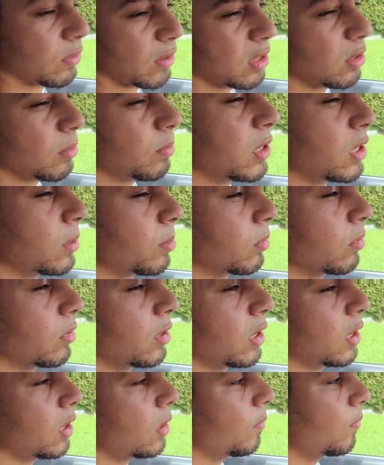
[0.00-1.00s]
of other people
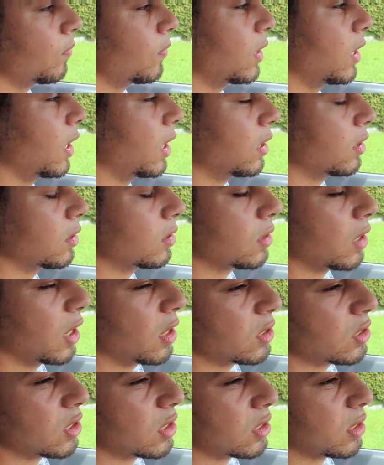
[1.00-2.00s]
there, and
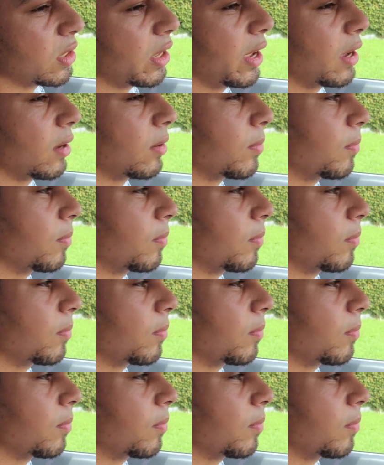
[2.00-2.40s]
I was just like,